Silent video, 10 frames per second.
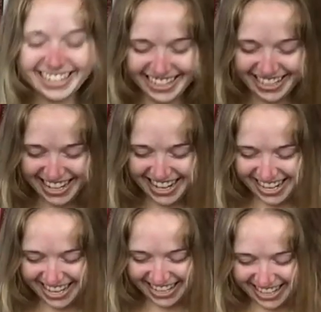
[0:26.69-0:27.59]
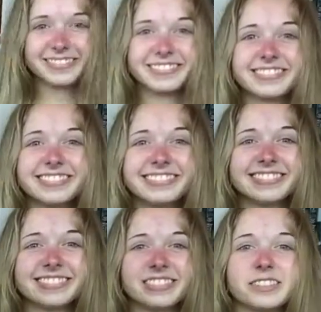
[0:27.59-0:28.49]

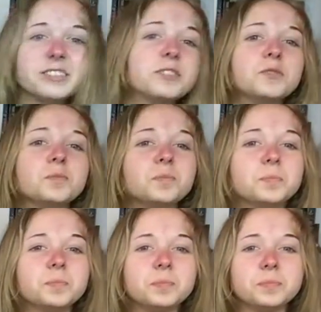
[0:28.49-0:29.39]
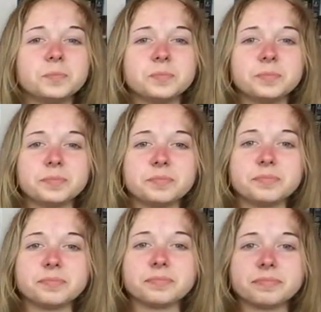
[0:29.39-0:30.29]

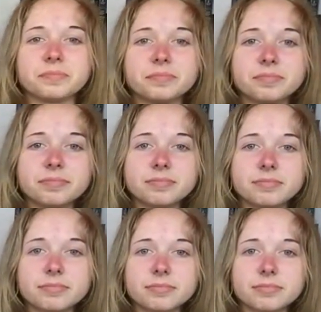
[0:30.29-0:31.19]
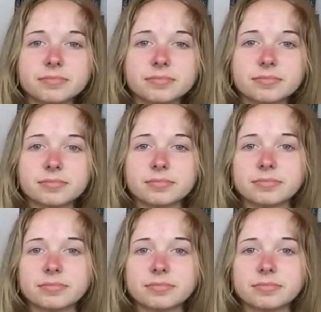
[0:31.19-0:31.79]
No words are spoken by the person on screen.